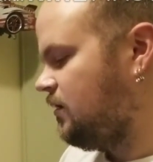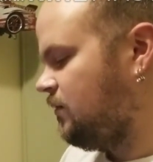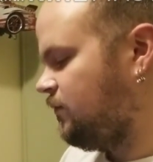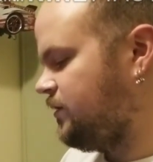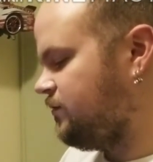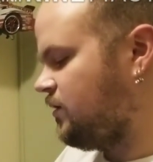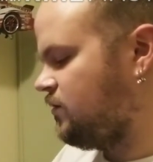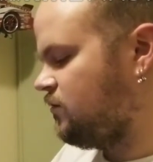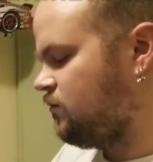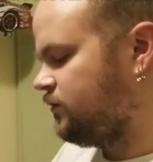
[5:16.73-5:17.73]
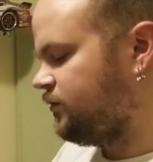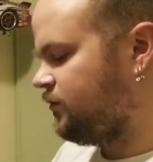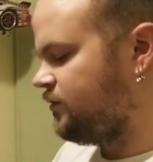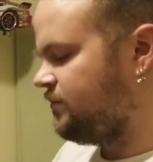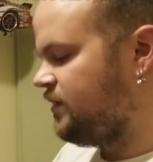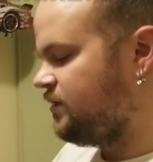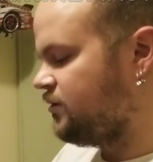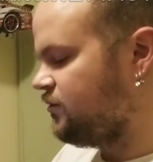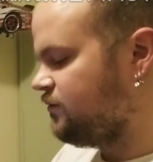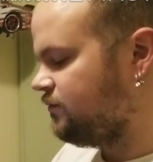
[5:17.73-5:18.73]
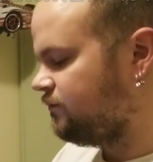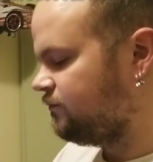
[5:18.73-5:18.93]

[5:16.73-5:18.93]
when you go to your menu,